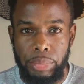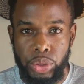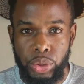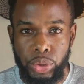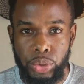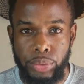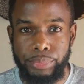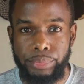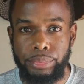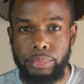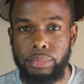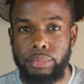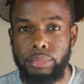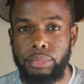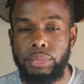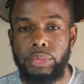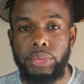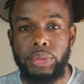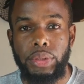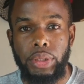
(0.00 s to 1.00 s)
two,
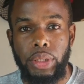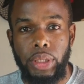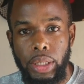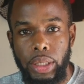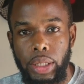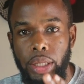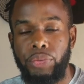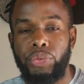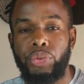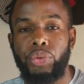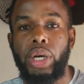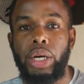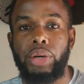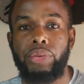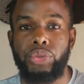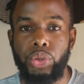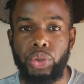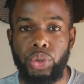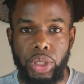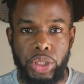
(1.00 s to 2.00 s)
if you
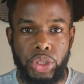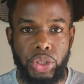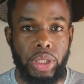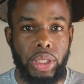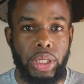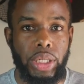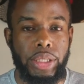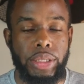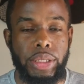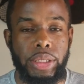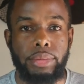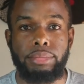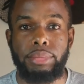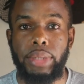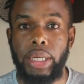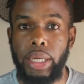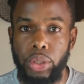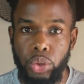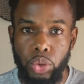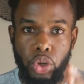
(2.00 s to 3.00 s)
have dual nationality
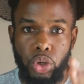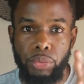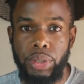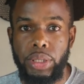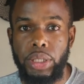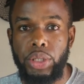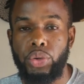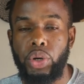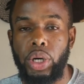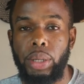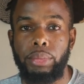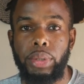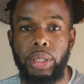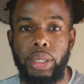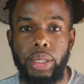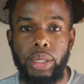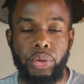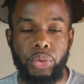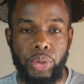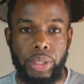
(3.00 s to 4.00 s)
and you commit a crime
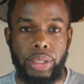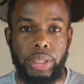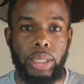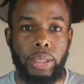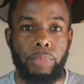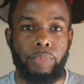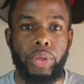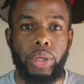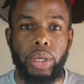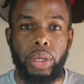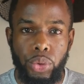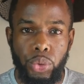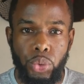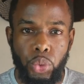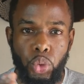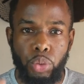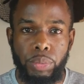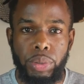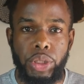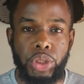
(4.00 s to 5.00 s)
here in Rwanda,
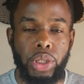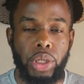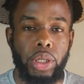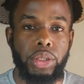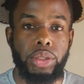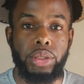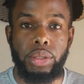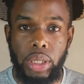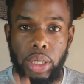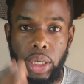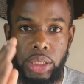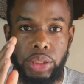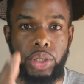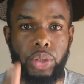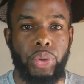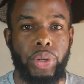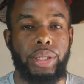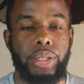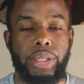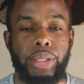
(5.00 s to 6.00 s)
you'll be charged as a
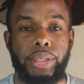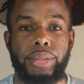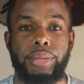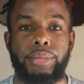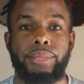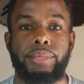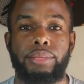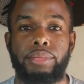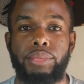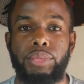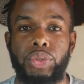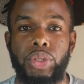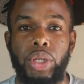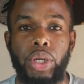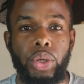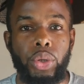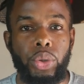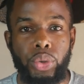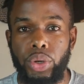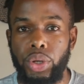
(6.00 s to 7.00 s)
Rwandan.
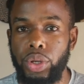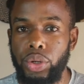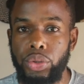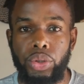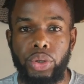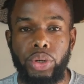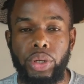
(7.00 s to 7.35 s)
You cannot go